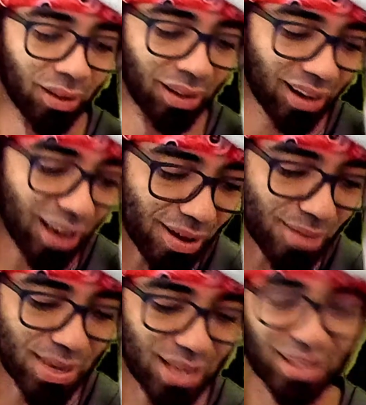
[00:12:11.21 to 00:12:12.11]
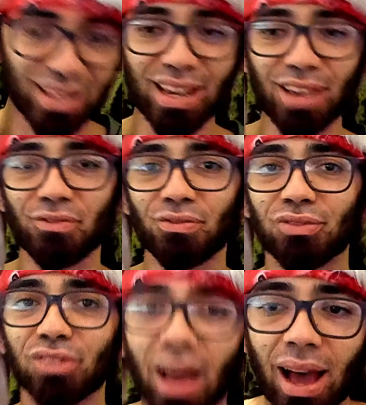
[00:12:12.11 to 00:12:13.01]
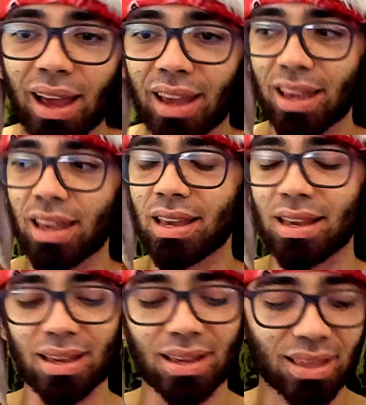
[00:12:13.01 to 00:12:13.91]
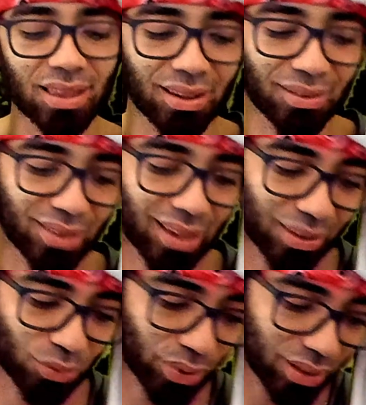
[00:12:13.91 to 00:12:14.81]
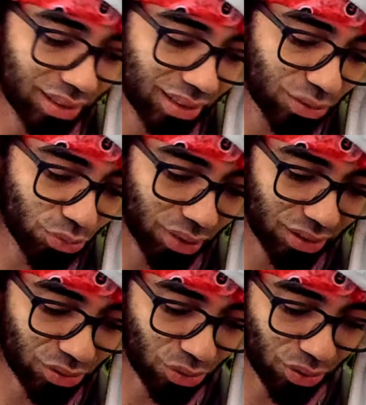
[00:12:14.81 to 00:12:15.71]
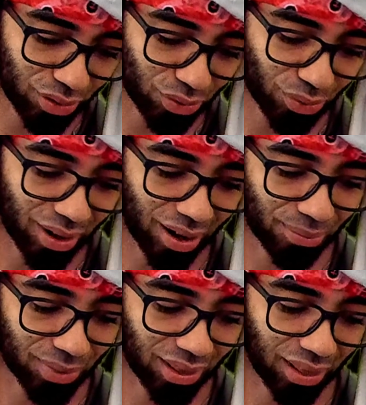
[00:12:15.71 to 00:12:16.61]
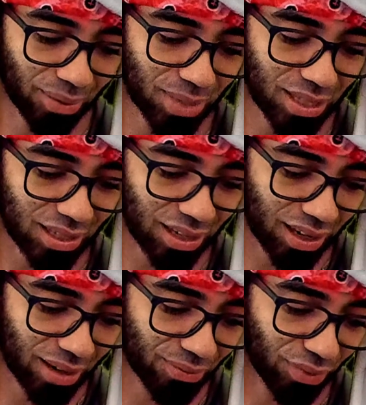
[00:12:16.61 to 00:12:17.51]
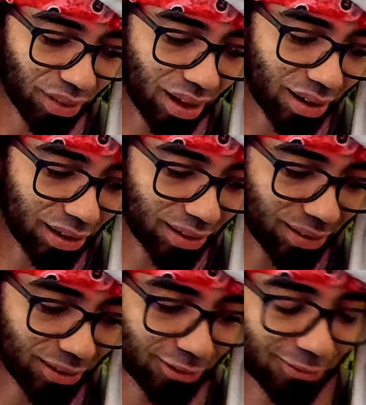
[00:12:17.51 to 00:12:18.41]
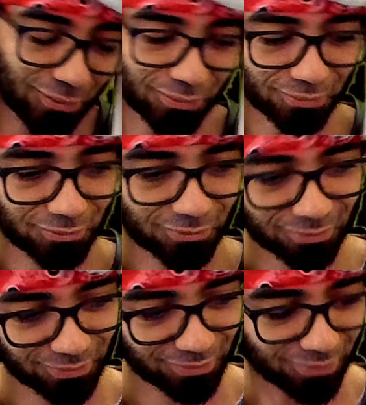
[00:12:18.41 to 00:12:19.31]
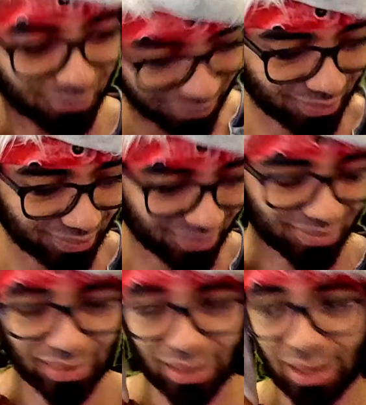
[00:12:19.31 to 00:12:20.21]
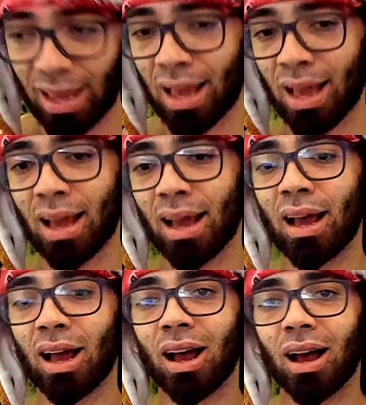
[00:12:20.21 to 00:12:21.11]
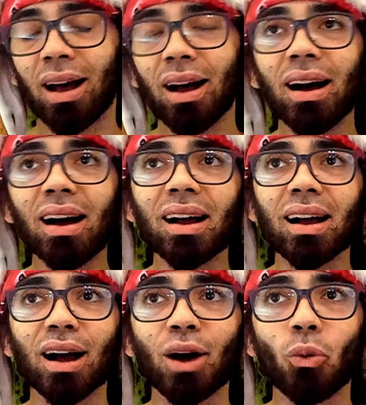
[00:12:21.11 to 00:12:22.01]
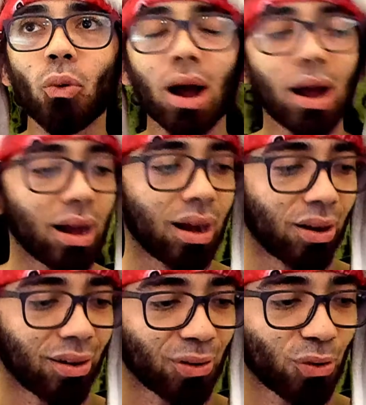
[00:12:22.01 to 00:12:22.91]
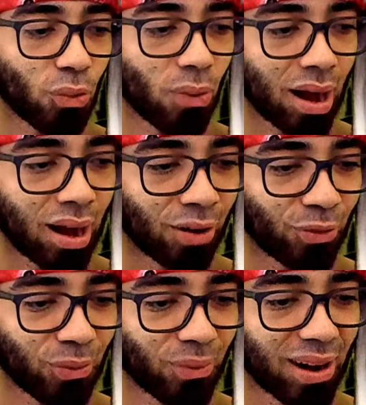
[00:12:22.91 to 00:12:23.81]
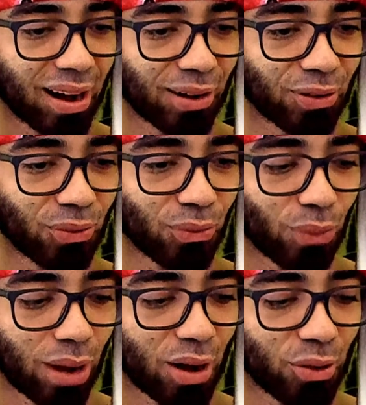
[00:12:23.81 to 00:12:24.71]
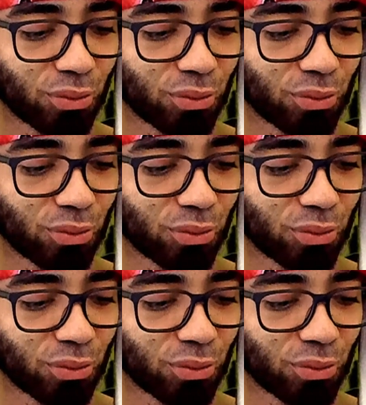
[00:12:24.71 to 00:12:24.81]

Let me see him flying. If that what is what's going to happen, let me see him flying. Mm. Ah, wow, wow, wow, wow.